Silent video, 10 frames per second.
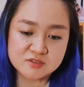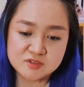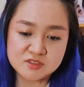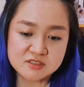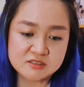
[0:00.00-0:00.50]

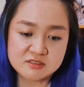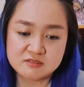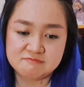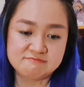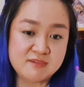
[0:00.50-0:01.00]
just
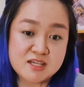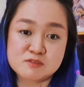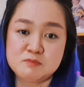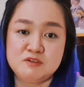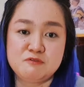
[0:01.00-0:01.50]

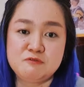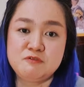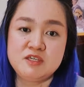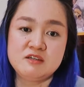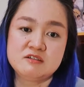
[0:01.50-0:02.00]
makes me
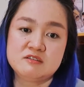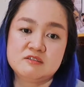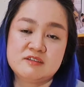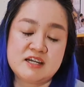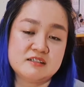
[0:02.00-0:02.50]
feel
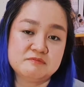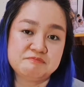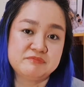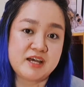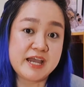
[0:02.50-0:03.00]
that
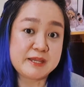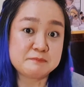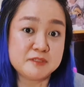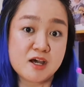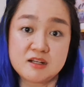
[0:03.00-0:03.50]
I am not